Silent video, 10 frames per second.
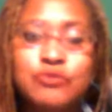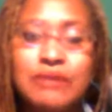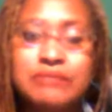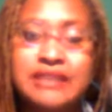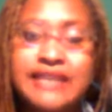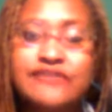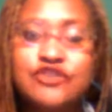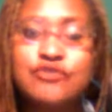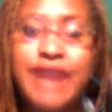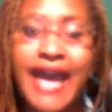what beliefs
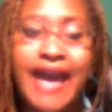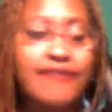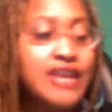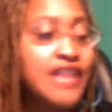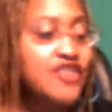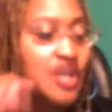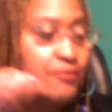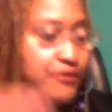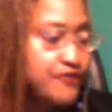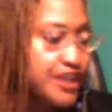do you have that are
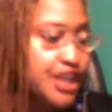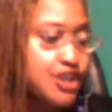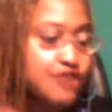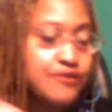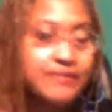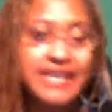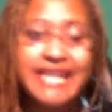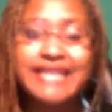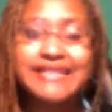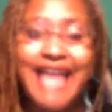preventing you from
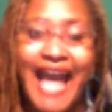getting into